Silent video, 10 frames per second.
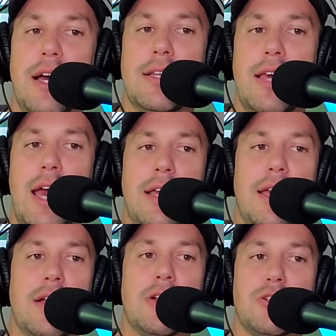
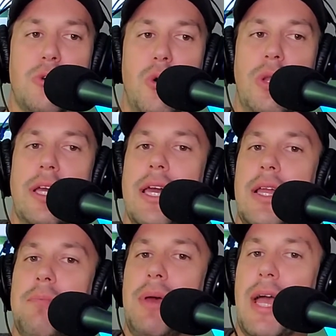attacking, controlling, and
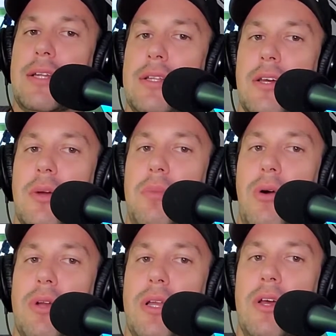impacting their
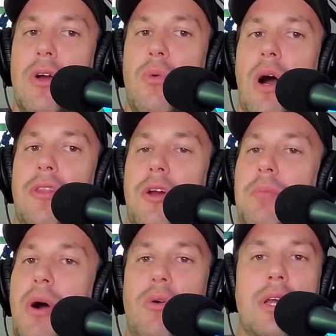opponent, while their
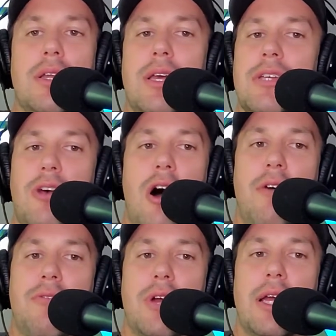opponent is
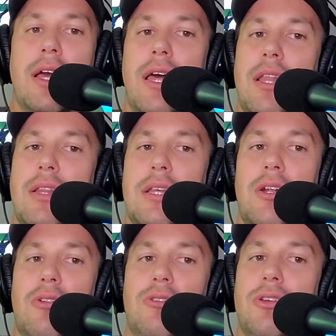offering
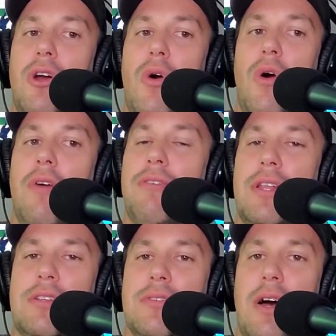little to no
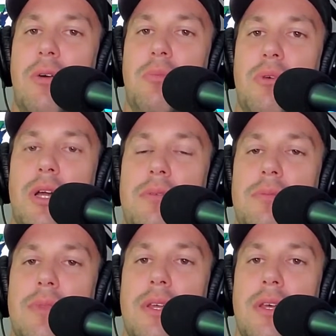offensive output.
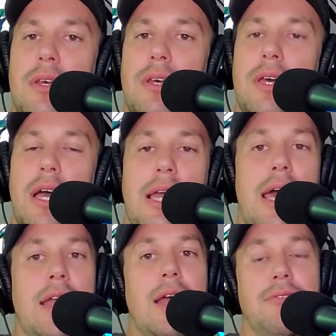
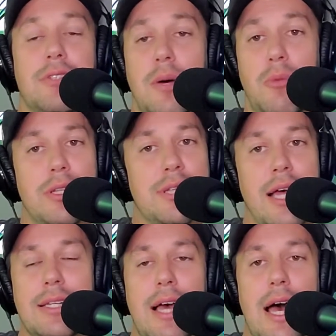Again, if someone's
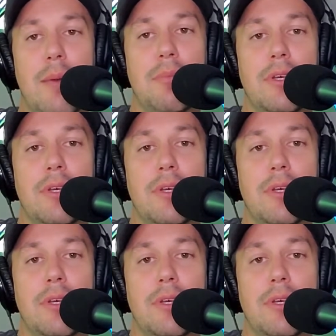on top